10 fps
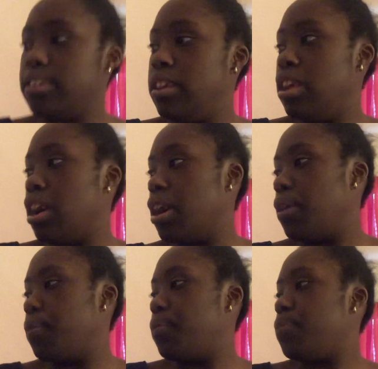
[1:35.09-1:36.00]
Yeah.
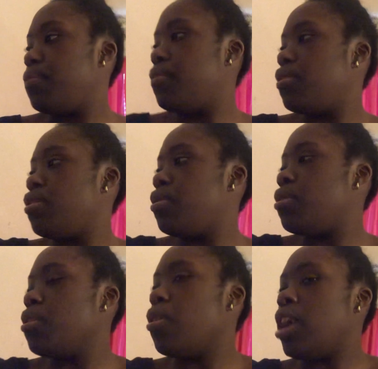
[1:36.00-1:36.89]

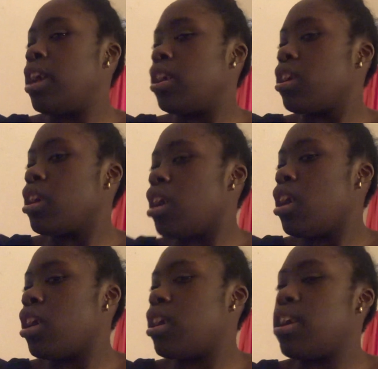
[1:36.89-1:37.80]
So I
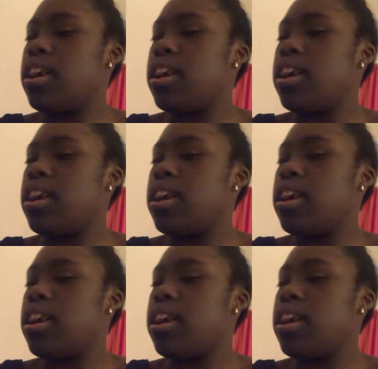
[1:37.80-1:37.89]
got